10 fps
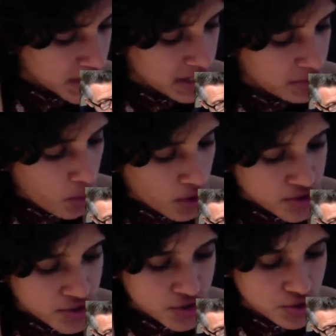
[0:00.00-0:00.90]

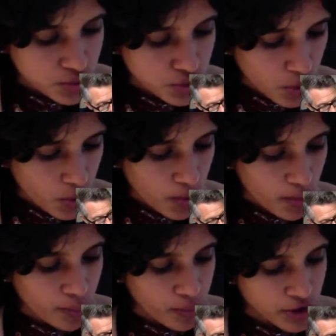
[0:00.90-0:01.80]
wants to
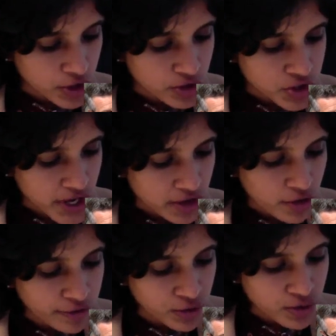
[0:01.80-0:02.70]
know, would you share
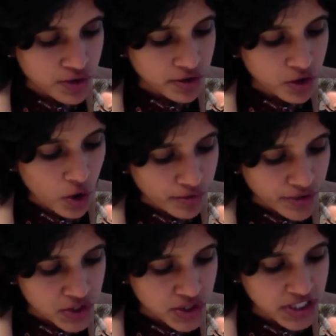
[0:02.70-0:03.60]
your views on the
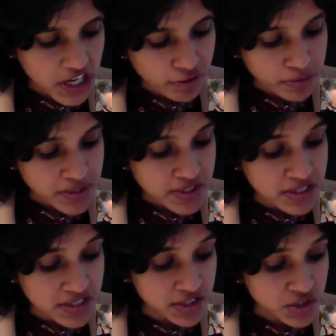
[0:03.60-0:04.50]
Norwegian government's
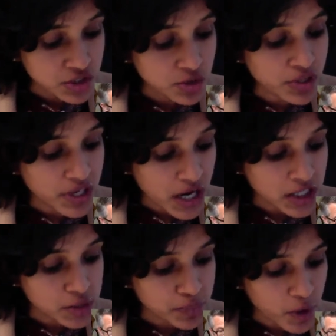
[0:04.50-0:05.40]
decision to
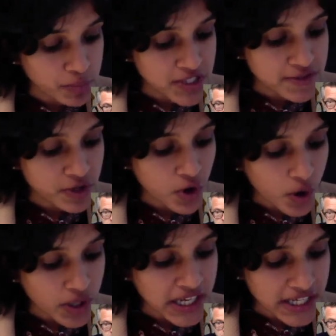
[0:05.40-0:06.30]
grant permits for
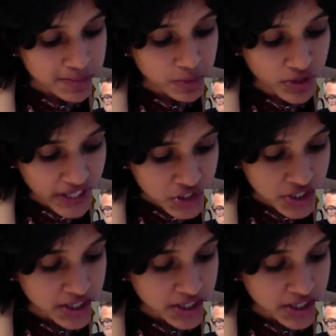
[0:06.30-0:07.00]
oil exploration near